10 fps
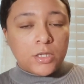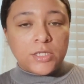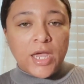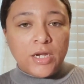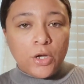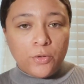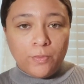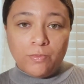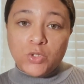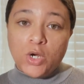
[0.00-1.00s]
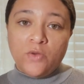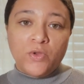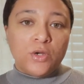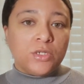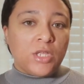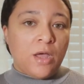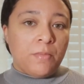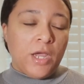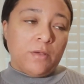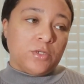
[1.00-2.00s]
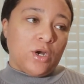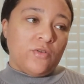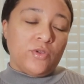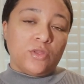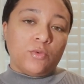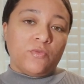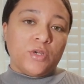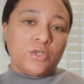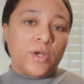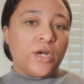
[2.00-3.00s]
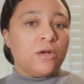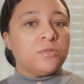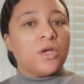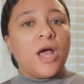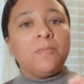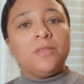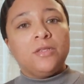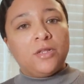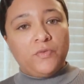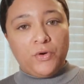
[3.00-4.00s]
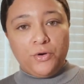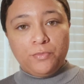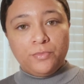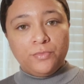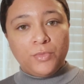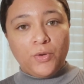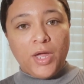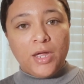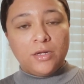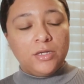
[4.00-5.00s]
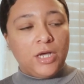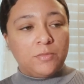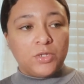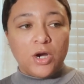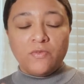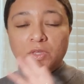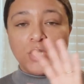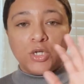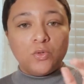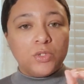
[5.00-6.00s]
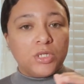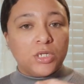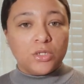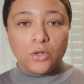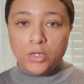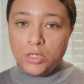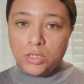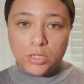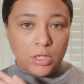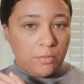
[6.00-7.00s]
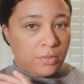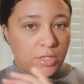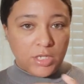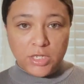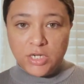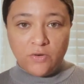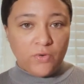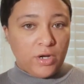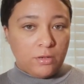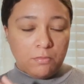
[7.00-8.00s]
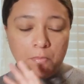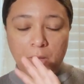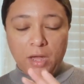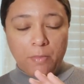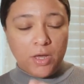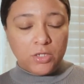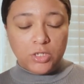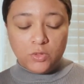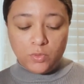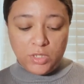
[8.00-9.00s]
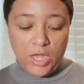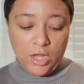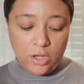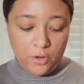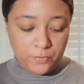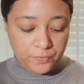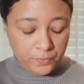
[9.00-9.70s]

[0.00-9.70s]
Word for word: Side note, sorry if you hear stomping. I'm sorry if you hear the refrigerator. I'm sorry, I'm in the living room, okay? I'm sorry if the acoustics are completely different. My apologies with the echo.